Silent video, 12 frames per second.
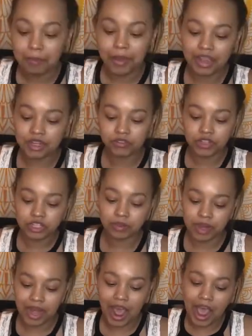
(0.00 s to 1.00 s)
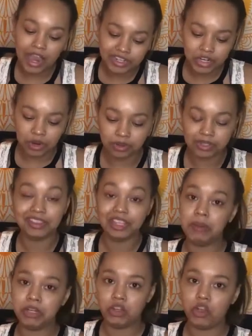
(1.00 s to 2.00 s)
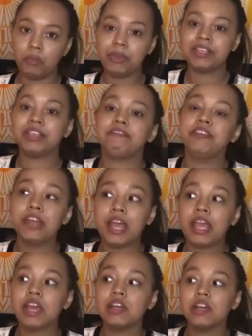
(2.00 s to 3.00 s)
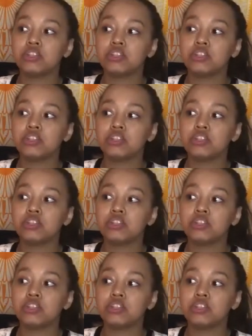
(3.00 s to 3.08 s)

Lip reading: But for this one, I chose Leigh Bardugo because I feel like